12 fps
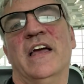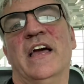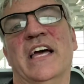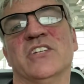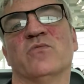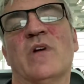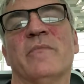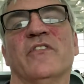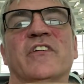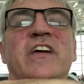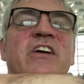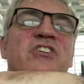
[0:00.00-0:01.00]
has
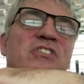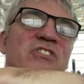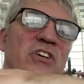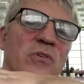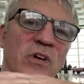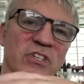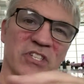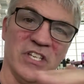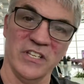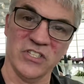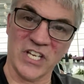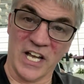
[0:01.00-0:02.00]
ramifications across the
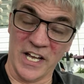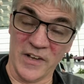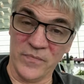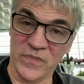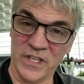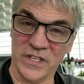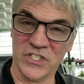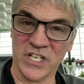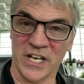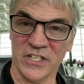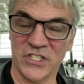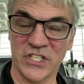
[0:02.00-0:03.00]
entire
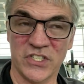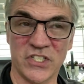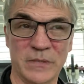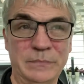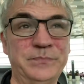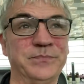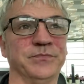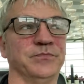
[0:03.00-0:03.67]
system.